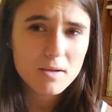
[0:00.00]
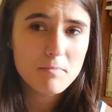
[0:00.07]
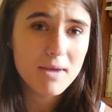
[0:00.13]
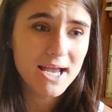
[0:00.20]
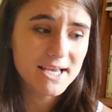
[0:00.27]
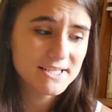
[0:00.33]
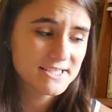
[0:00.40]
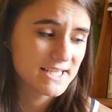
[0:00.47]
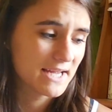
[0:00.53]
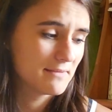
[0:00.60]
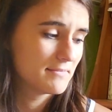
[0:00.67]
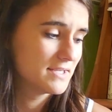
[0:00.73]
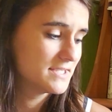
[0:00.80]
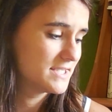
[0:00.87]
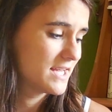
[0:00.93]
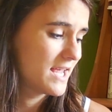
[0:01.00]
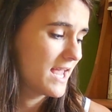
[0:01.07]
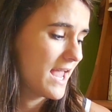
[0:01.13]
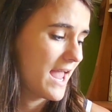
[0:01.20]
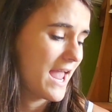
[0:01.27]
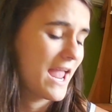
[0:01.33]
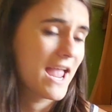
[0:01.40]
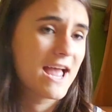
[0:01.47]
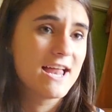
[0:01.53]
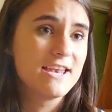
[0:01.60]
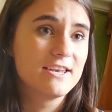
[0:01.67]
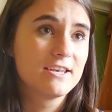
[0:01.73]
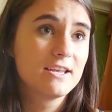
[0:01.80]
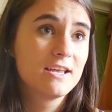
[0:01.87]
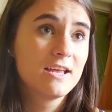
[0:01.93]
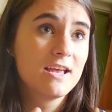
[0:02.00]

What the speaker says: my assignments. And